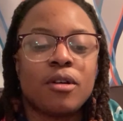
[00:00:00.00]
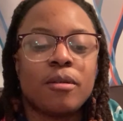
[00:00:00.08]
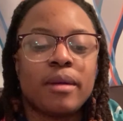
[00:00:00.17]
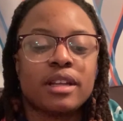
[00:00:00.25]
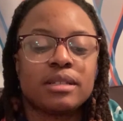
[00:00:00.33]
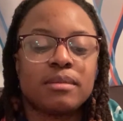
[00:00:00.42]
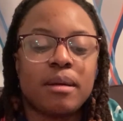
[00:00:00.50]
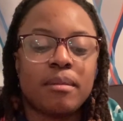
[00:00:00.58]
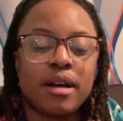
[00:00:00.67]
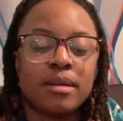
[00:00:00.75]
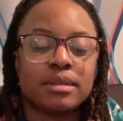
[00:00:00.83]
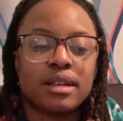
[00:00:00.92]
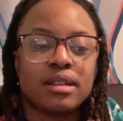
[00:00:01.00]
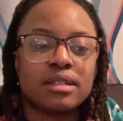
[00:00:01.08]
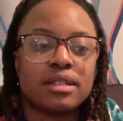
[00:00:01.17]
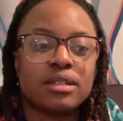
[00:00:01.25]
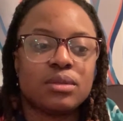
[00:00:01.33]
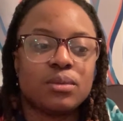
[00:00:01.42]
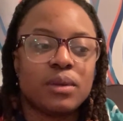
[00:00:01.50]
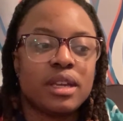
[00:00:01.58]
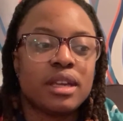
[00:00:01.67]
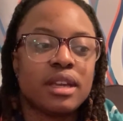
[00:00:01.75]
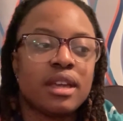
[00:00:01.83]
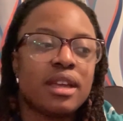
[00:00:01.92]
going back to my mom's house this
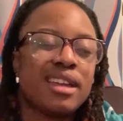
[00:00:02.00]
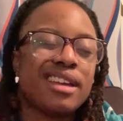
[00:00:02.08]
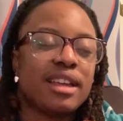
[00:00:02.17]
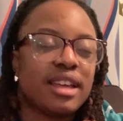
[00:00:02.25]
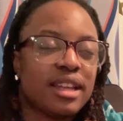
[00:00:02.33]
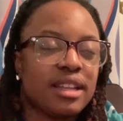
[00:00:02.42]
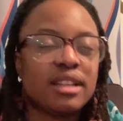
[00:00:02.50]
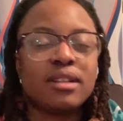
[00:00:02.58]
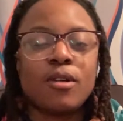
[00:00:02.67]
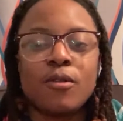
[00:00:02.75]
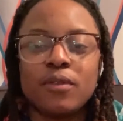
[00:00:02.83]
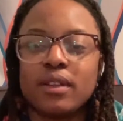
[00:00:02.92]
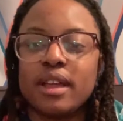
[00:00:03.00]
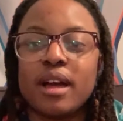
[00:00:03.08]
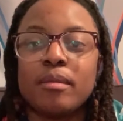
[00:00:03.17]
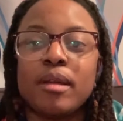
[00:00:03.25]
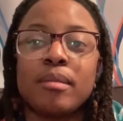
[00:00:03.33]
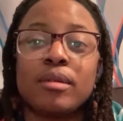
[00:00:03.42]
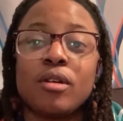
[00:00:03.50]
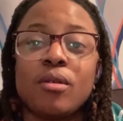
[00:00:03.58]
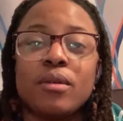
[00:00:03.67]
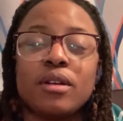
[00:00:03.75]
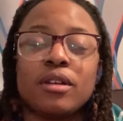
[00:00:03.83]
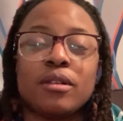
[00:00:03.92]
week and hopefully I'll be able to
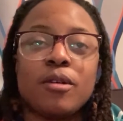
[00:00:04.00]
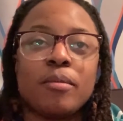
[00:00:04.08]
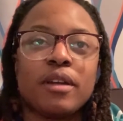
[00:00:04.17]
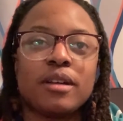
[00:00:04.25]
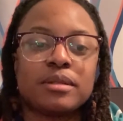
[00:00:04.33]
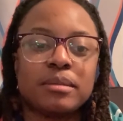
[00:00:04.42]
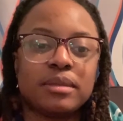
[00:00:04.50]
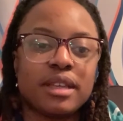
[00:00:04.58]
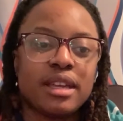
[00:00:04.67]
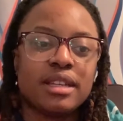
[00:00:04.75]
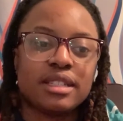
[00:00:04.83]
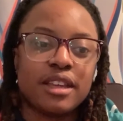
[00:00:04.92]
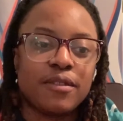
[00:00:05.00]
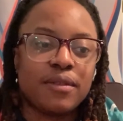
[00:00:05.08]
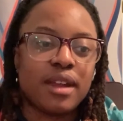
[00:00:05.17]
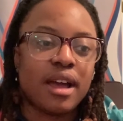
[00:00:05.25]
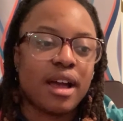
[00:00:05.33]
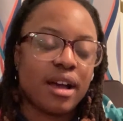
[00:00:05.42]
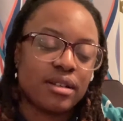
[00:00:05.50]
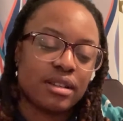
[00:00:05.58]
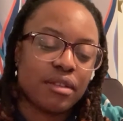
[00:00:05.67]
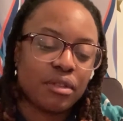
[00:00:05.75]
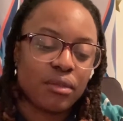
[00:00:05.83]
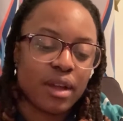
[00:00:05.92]
go with her to go pick up some things. If not, I'll
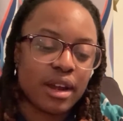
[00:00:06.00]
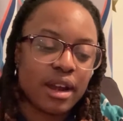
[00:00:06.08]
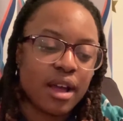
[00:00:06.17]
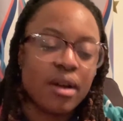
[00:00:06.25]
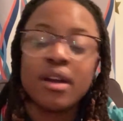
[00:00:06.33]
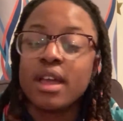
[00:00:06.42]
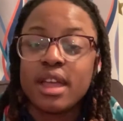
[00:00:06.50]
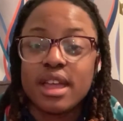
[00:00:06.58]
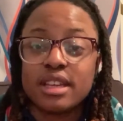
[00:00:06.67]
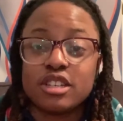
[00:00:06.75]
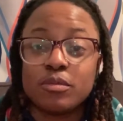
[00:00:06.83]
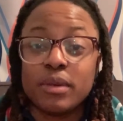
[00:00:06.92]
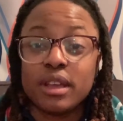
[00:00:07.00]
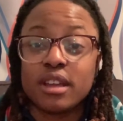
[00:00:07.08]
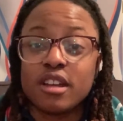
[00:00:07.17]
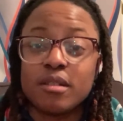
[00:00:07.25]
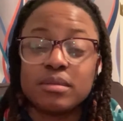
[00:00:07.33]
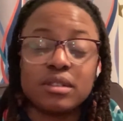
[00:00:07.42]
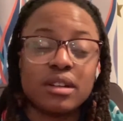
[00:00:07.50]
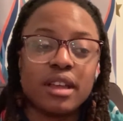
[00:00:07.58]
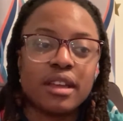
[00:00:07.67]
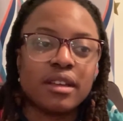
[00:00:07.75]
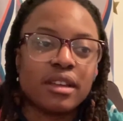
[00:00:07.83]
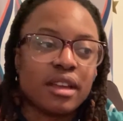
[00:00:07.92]
just have to write it out and she'll pick it up. So
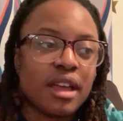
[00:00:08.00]
like,